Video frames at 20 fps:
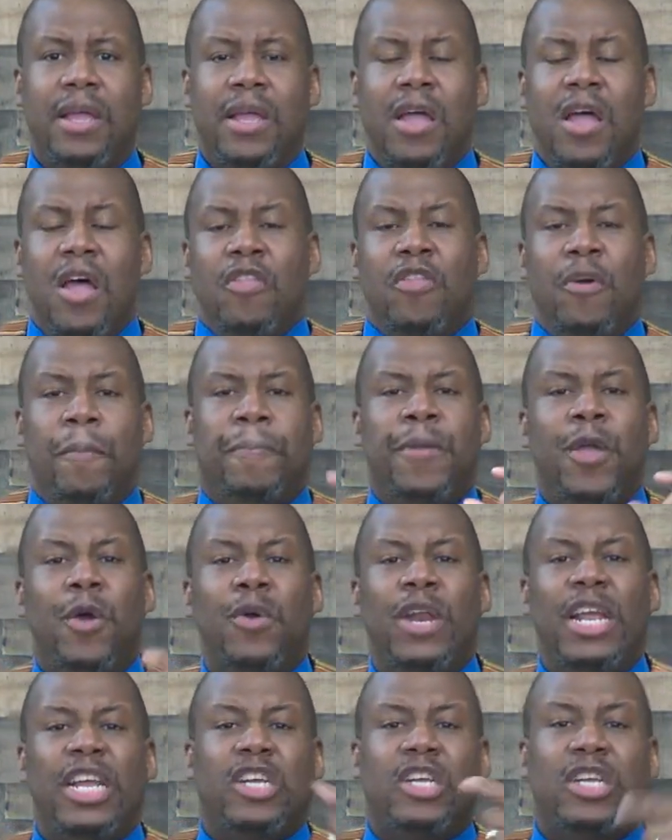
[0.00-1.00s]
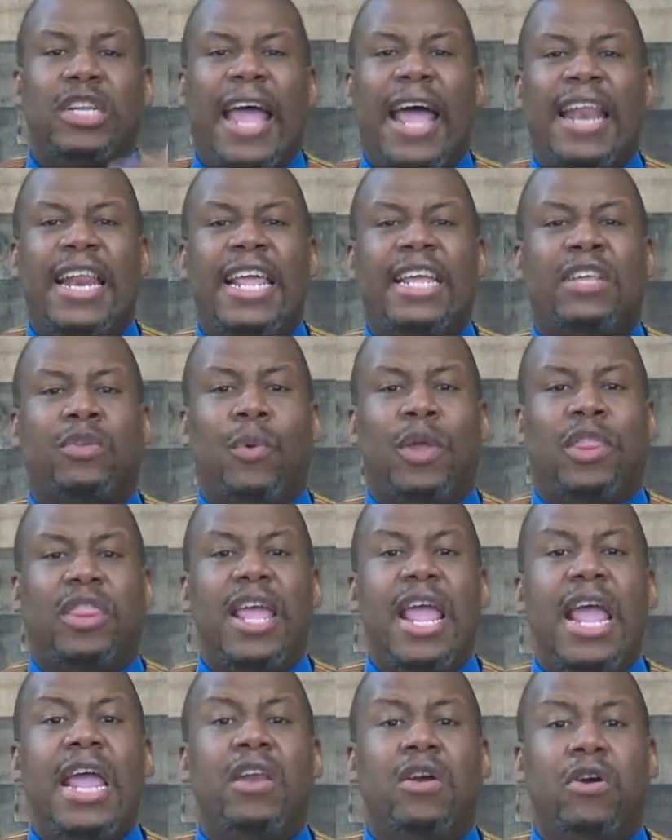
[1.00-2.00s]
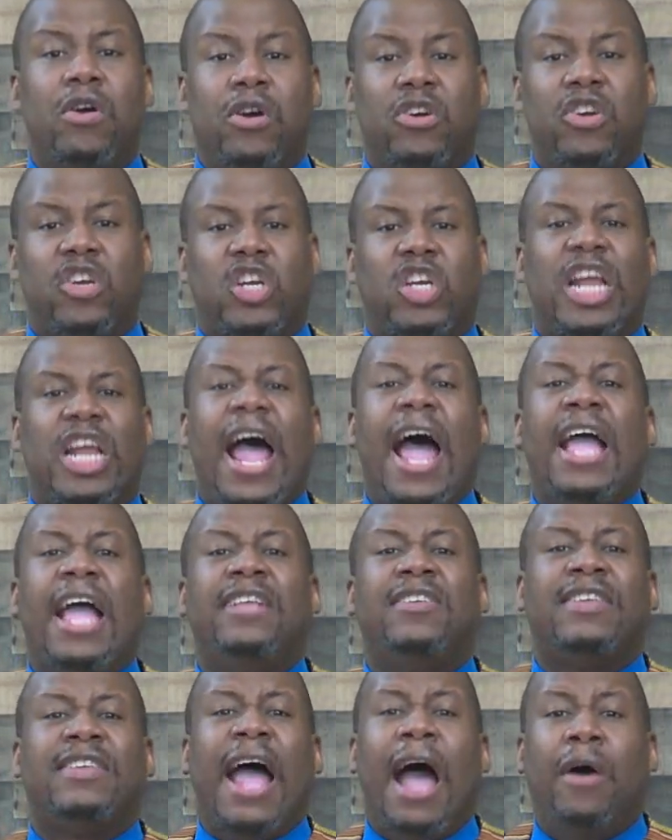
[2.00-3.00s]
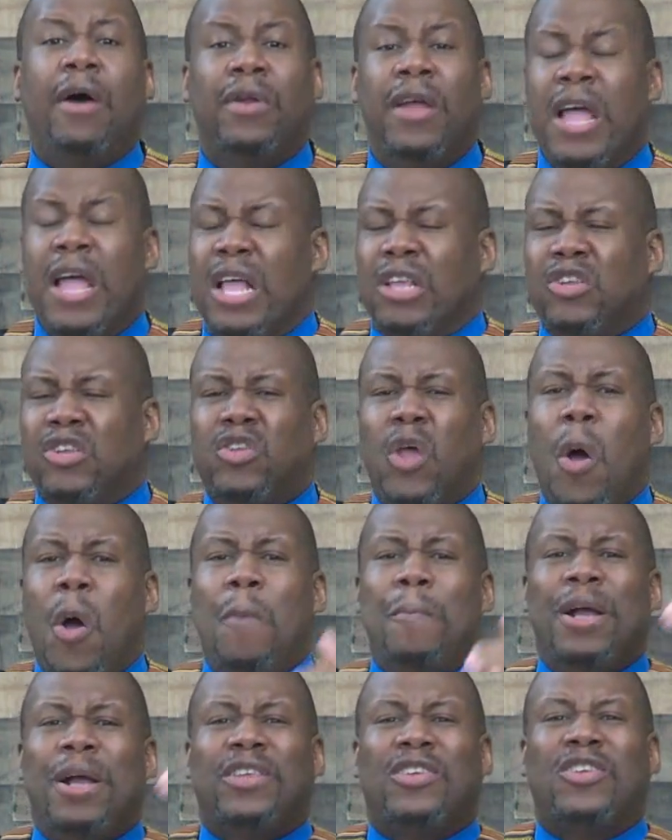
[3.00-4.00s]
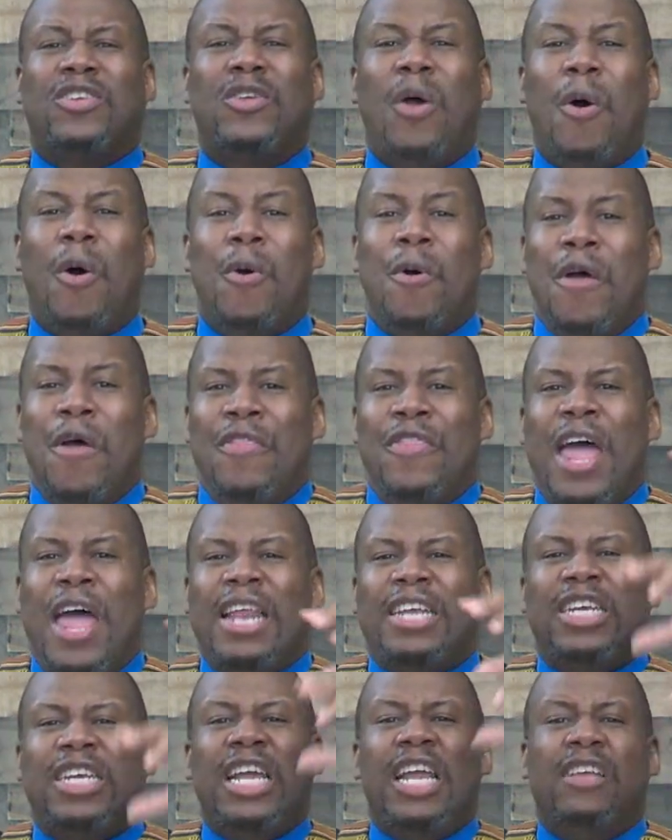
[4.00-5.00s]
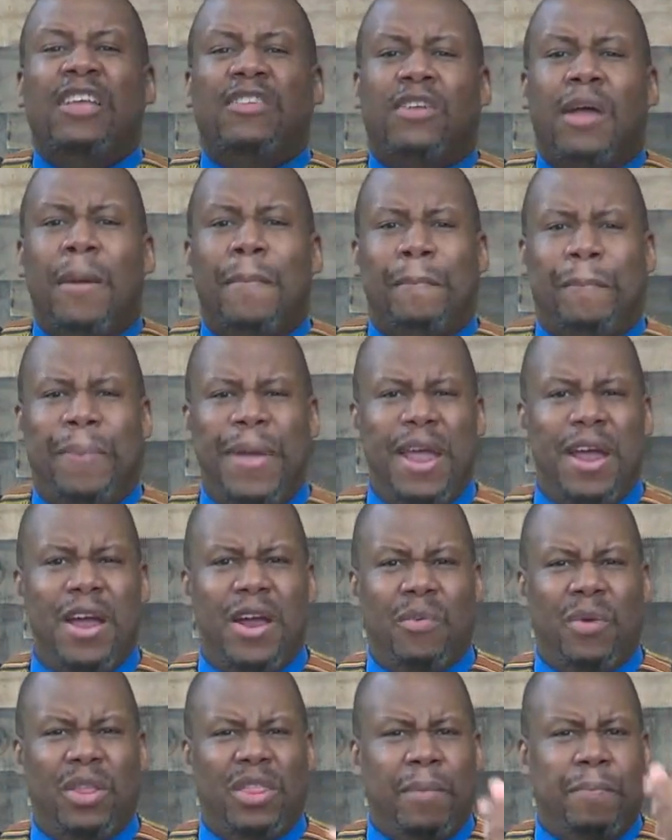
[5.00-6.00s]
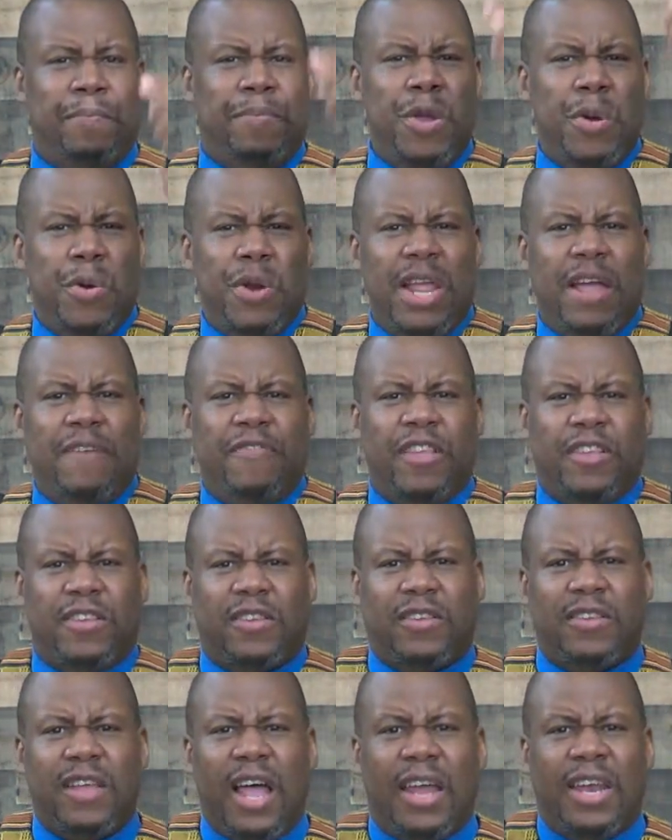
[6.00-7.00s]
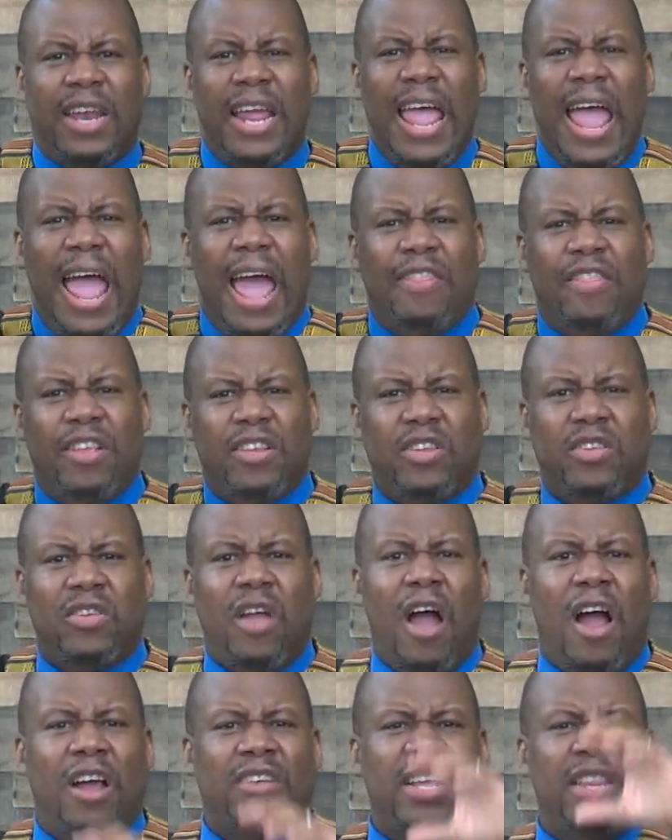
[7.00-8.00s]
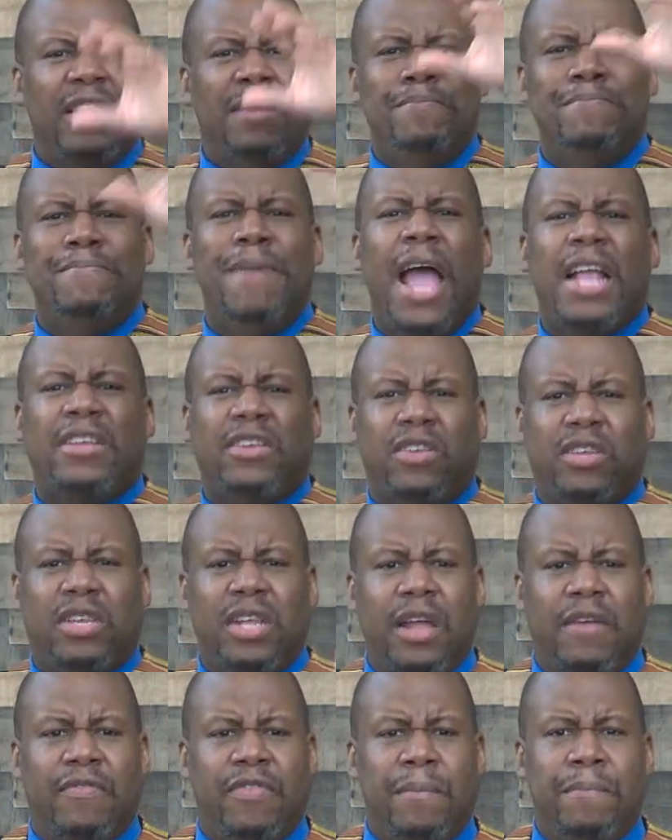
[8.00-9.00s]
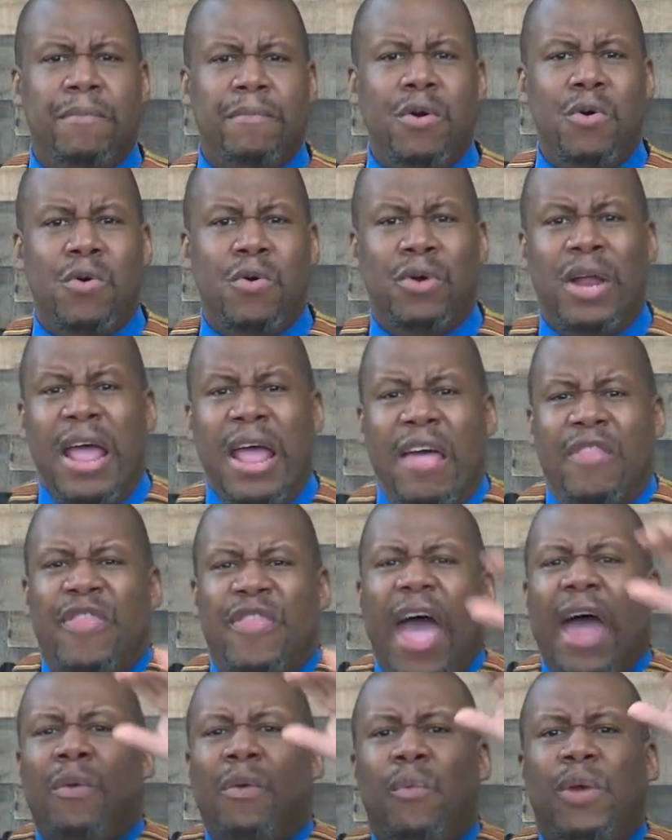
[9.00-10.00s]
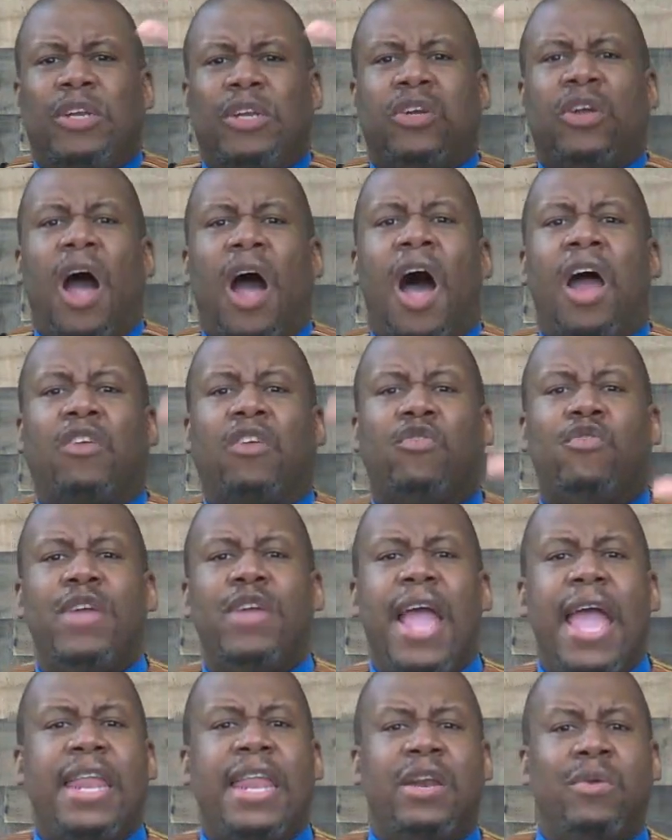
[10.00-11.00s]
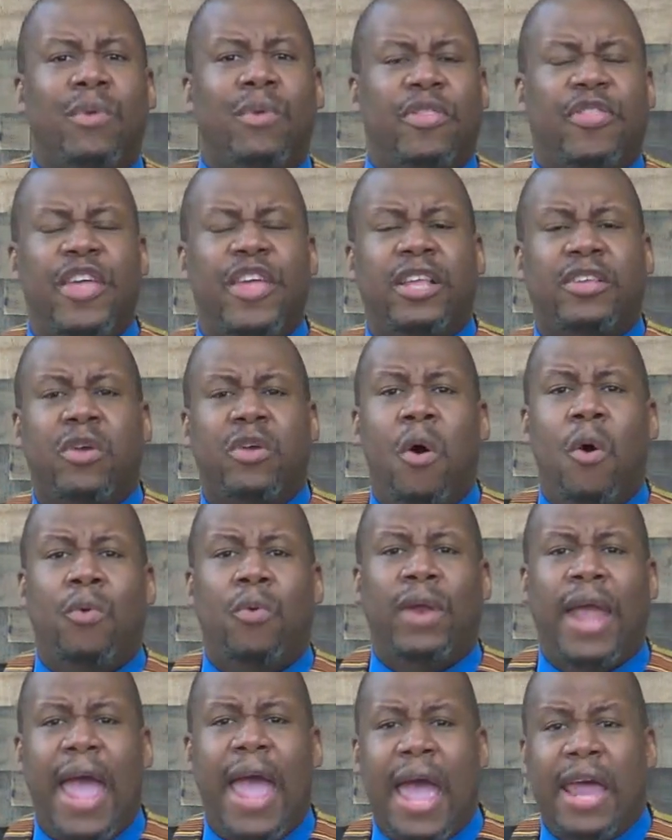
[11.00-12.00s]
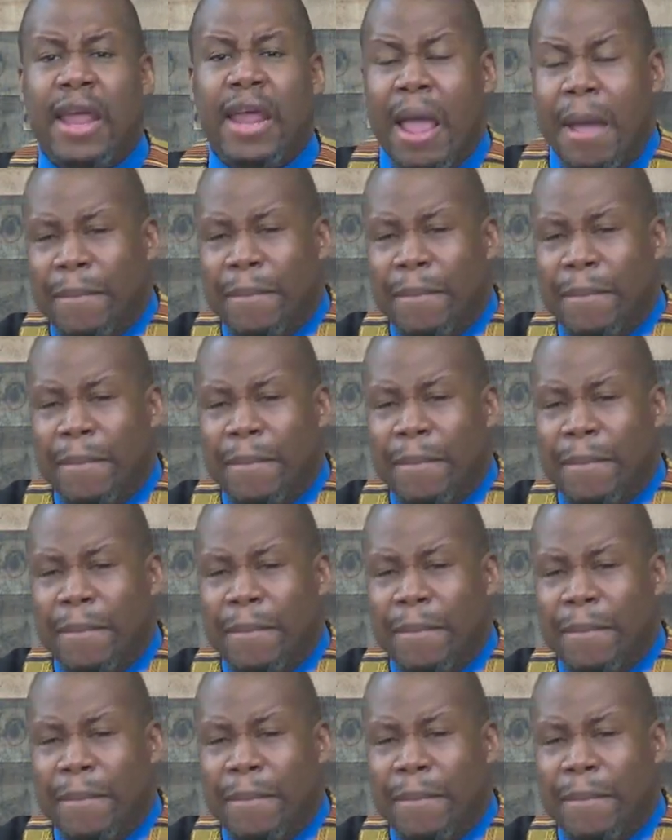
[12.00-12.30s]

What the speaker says: The beauty that is within her shines out so much so that she is compared with the beauty of the sun and the stars and the majesty of the moon, that which God created with his own hand.